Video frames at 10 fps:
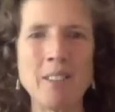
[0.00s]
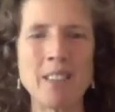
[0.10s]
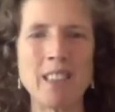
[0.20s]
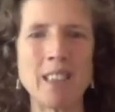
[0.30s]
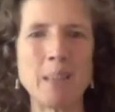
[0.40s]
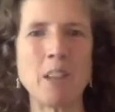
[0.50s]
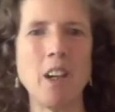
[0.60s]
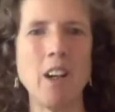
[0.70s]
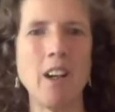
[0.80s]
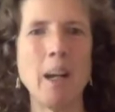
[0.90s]
systems
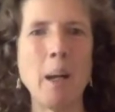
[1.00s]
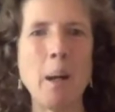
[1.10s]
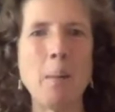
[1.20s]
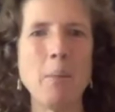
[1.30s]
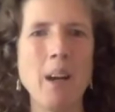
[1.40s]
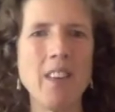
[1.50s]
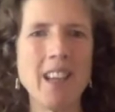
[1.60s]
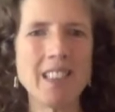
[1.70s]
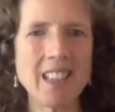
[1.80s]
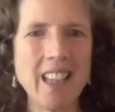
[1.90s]
are, but
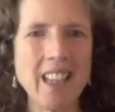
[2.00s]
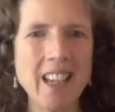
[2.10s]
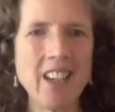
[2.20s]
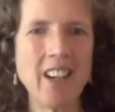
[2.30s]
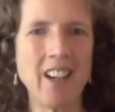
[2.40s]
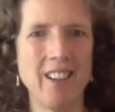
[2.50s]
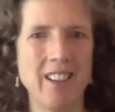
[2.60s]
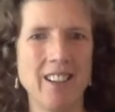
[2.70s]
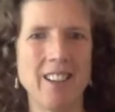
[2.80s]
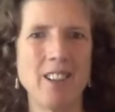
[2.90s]
there's an inner
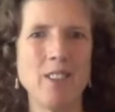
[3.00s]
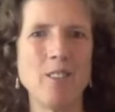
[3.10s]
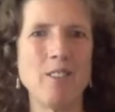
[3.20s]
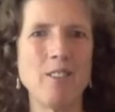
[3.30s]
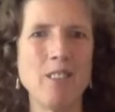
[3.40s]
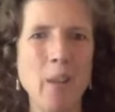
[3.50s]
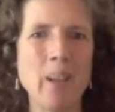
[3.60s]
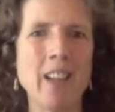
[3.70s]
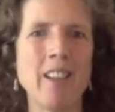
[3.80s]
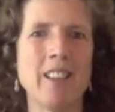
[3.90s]

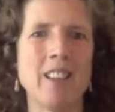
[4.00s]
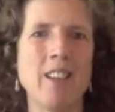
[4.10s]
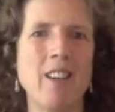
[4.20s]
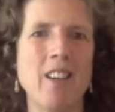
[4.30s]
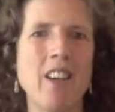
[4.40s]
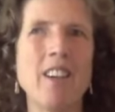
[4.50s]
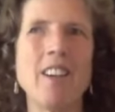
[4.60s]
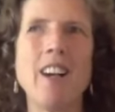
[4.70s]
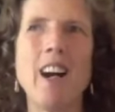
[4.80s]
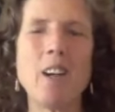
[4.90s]
knowingness, and
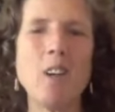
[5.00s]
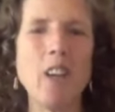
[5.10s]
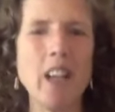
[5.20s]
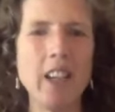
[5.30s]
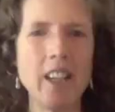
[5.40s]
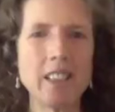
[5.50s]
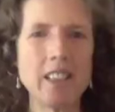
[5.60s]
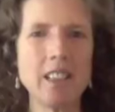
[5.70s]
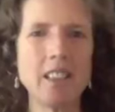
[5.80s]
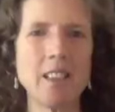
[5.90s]
I call it an
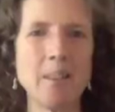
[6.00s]
isness.